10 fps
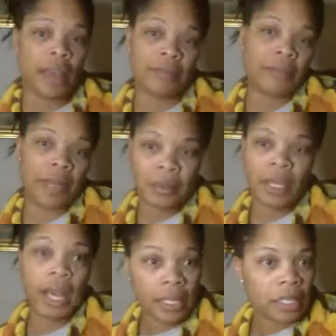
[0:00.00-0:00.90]
maybe
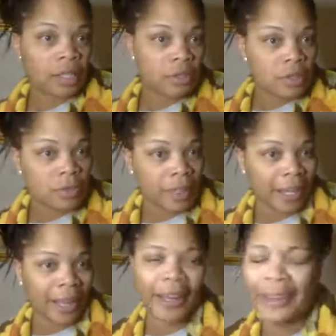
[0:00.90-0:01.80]
edit a YouTube
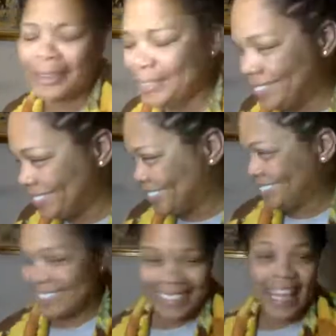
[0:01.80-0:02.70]
video.
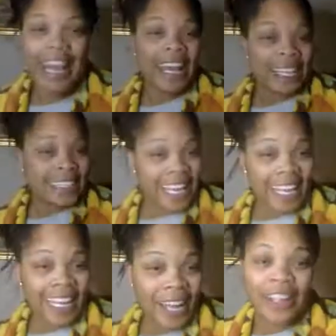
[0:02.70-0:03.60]
And
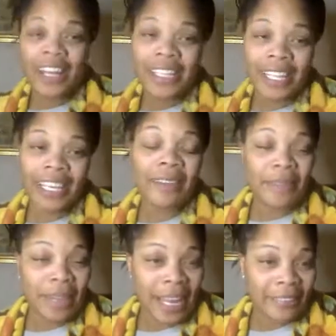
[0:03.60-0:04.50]
take out, look, I
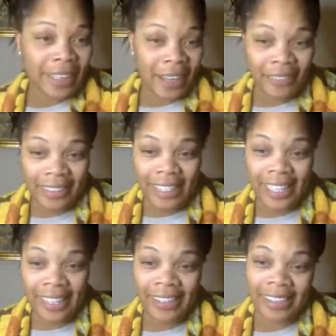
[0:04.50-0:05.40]
may have to go in
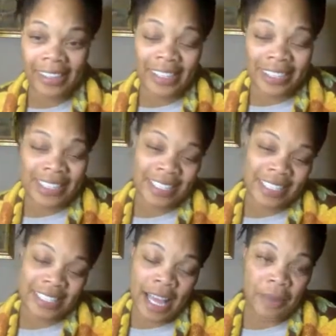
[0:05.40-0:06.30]
here onto
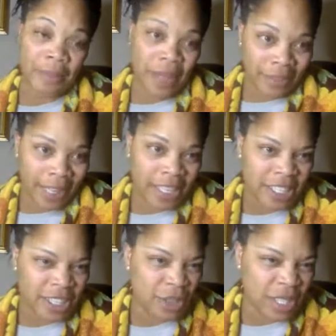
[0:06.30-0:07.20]
this app. I'm not that
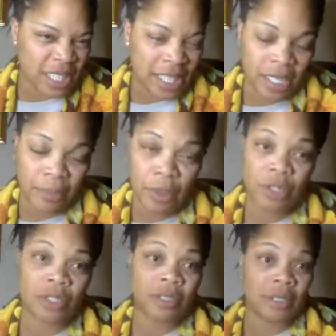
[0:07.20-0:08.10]
good using this. I'm
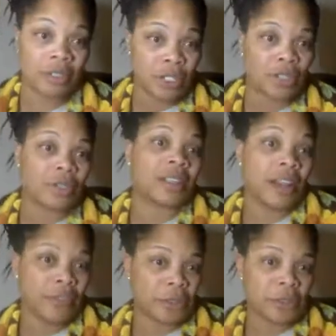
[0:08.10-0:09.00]
used to using
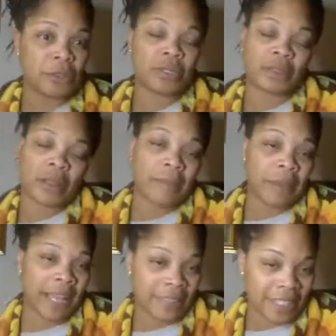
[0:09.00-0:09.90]
other tools. I may
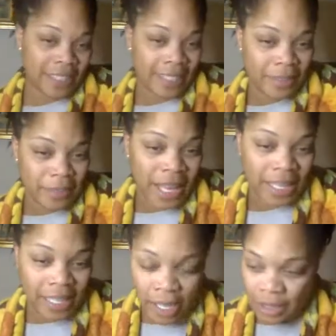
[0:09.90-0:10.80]
have to
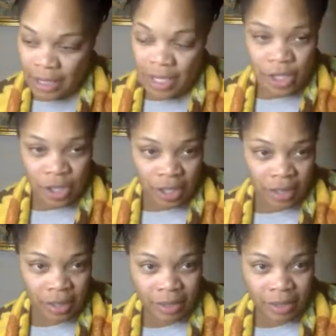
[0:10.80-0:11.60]
edit out the ninja.